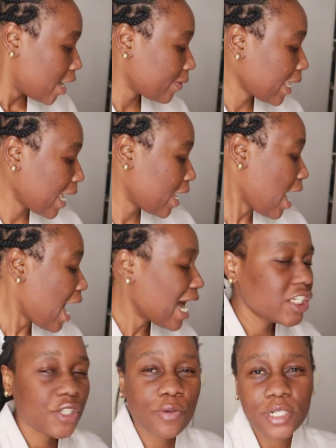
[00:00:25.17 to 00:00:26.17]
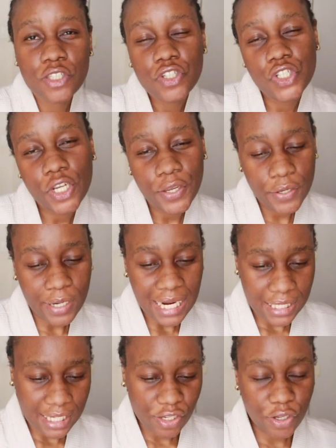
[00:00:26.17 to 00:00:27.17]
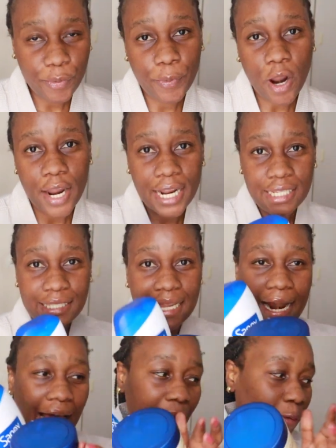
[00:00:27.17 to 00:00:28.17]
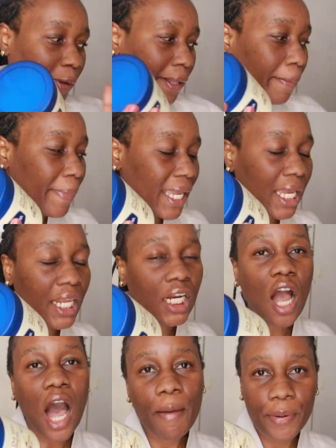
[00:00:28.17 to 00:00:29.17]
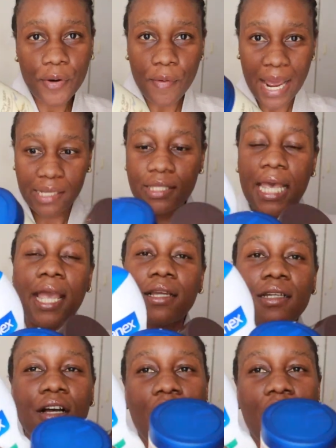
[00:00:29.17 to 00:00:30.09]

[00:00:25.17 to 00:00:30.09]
Okay, I just wanted to show you guys the new products that I will be incorporating